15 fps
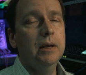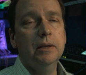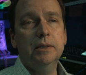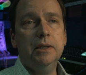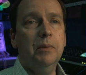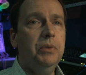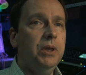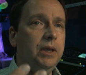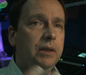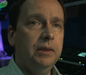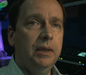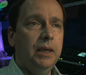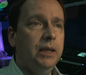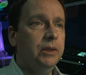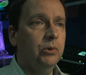something in
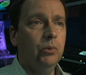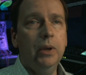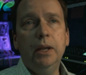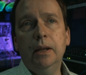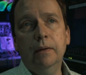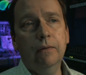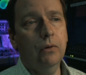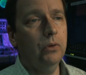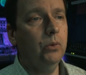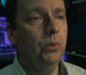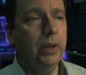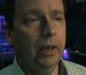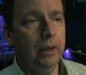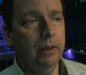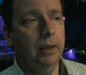the in the reading for the
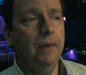week